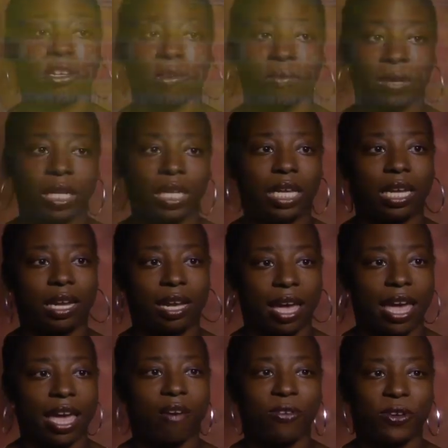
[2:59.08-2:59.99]
of the Urban
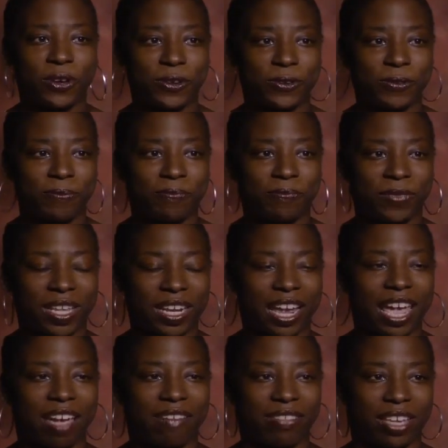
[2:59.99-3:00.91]
League, I have a home and
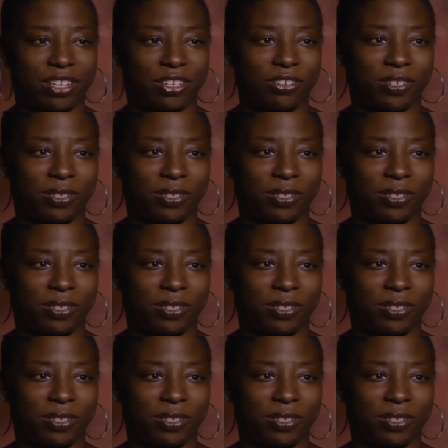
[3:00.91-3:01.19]
I have that